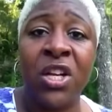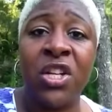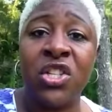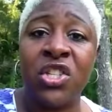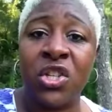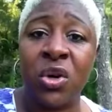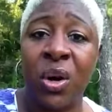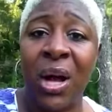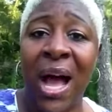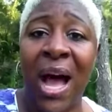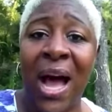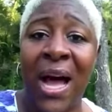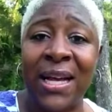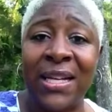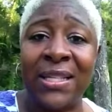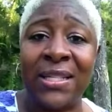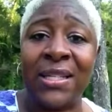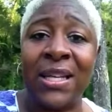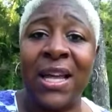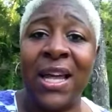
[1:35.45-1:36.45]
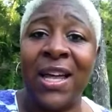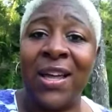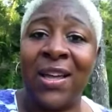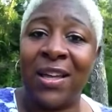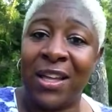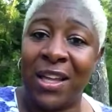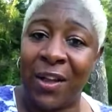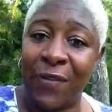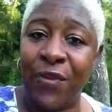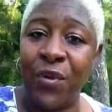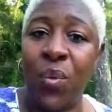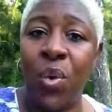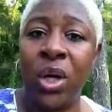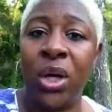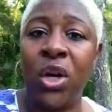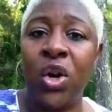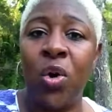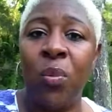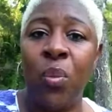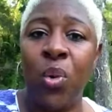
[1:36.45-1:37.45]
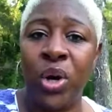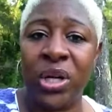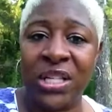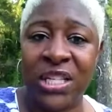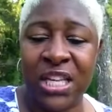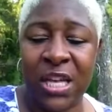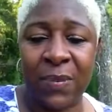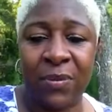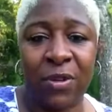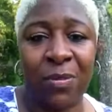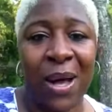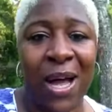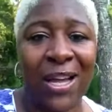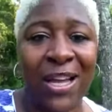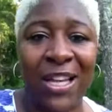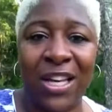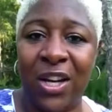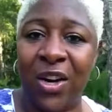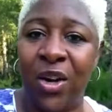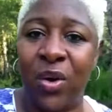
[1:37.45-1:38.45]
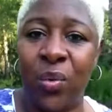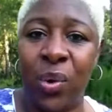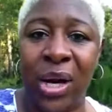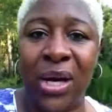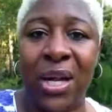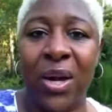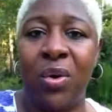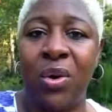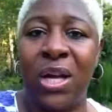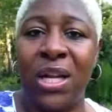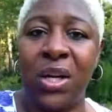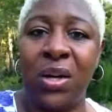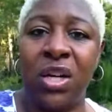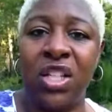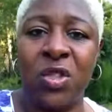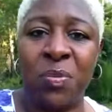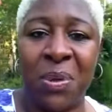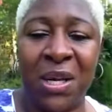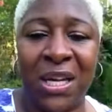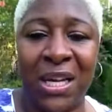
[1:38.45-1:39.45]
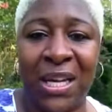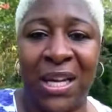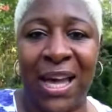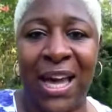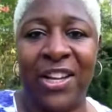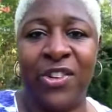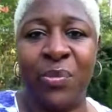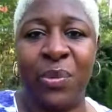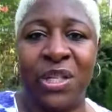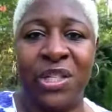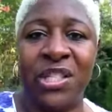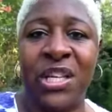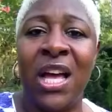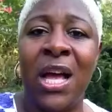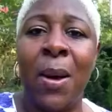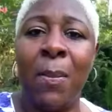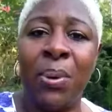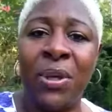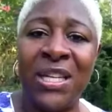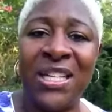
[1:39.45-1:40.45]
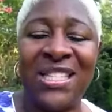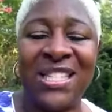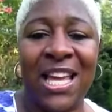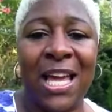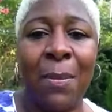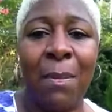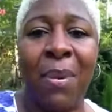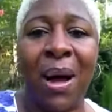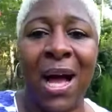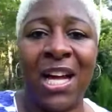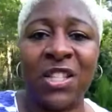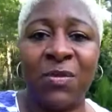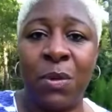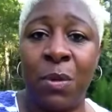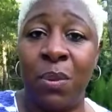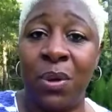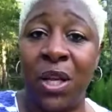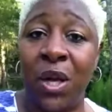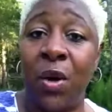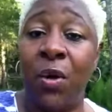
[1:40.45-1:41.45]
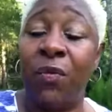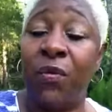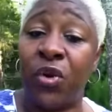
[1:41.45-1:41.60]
So guys, if you want to know more tips about getting on radio, getting on speaking engagements, please inbox me below.